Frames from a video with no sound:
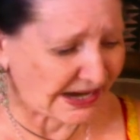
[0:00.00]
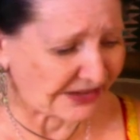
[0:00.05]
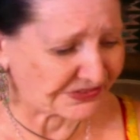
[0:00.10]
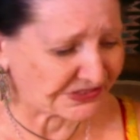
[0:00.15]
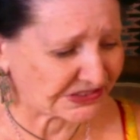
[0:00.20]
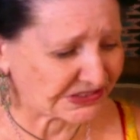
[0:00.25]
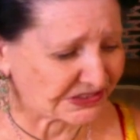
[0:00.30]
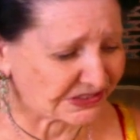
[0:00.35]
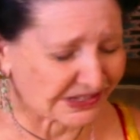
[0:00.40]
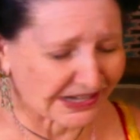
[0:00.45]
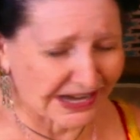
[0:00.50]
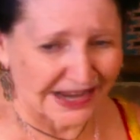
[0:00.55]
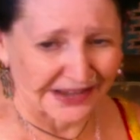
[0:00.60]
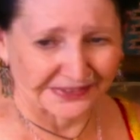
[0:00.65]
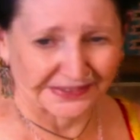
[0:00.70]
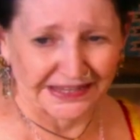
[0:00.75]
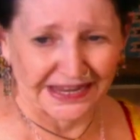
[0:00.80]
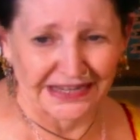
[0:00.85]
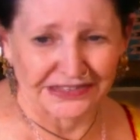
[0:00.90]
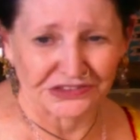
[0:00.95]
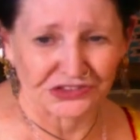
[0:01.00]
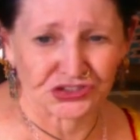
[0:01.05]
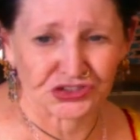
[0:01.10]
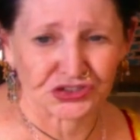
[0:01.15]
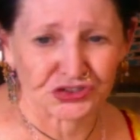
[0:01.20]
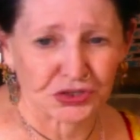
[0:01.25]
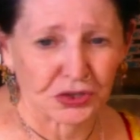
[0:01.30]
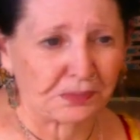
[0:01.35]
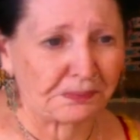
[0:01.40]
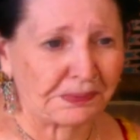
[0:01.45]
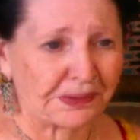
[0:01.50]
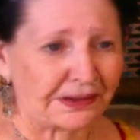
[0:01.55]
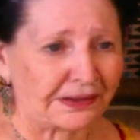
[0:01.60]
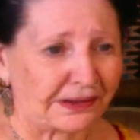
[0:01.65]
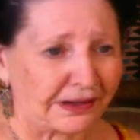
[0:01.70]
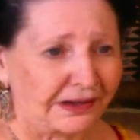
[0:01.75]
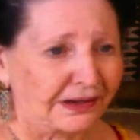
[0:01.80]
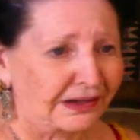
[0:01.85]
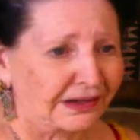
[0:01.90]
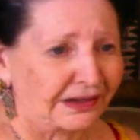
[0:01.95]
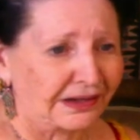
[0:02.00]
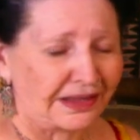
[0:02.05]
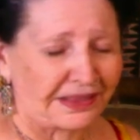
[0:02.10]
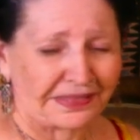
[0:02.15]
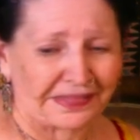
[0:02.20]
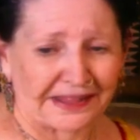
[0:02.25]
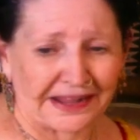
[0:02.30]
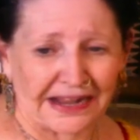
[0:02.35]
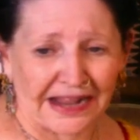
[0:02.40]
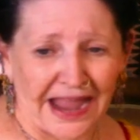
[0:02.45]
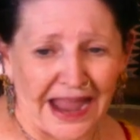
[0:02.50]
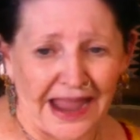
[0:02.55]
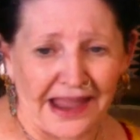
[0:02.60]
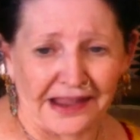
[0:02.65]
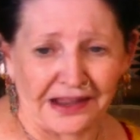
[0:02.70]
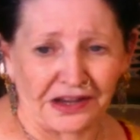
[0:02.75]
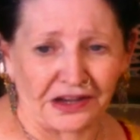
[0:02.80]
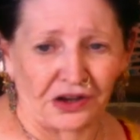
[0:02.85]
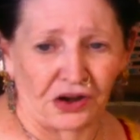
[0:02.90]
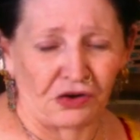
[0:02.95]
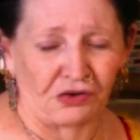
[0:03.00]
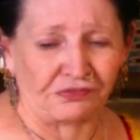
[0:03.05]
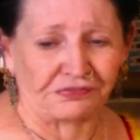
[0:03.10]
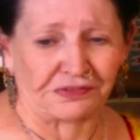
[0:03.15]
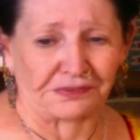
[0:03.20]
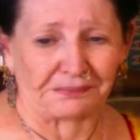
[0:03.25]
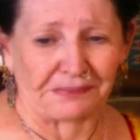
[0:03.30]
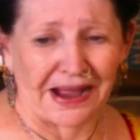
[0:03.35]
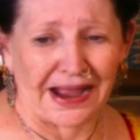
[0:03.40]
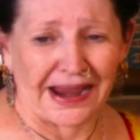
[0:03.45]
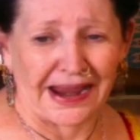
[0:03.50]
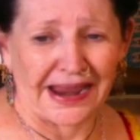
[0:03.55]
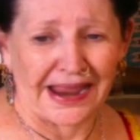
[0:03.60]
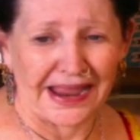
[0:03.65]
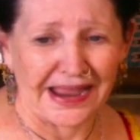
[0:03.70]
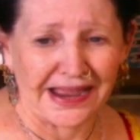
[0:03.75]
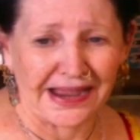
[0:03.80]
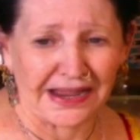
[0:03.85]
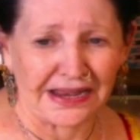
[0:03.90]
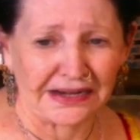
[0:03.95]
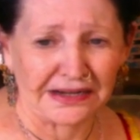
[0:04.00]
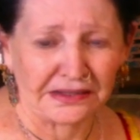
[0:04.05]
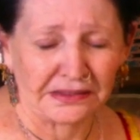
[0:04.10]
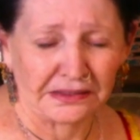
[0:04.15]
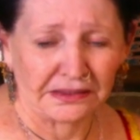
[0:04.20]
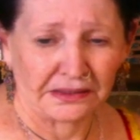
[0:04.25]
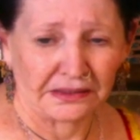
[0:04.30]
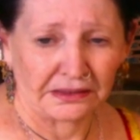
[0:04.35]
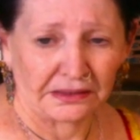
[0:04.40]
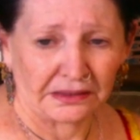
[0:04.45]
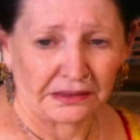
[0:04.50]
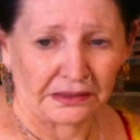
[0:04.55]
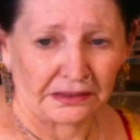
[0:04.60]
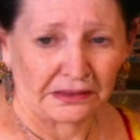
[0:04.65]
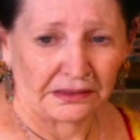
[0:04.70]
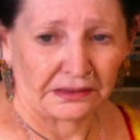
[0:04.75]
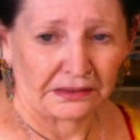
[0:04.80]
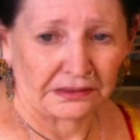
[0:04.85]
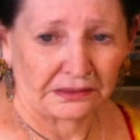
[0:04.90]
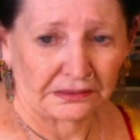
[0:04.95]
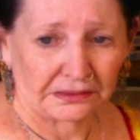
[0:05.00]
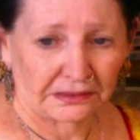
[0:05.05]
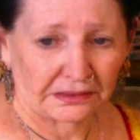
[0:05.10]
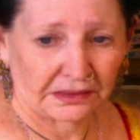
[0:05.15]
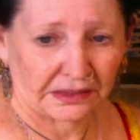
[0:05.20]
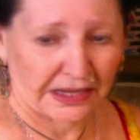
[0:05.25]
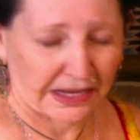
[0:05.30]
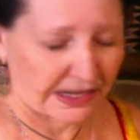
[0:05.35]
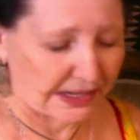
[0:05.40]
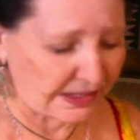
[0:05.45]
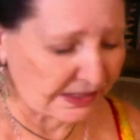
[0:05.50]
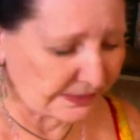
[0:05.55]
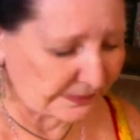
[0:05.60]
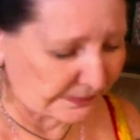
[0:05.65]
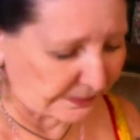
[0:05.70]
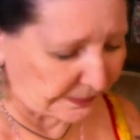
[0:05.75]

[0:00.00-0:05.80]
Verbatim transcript: i've still got that stupid thing hanging over my head okay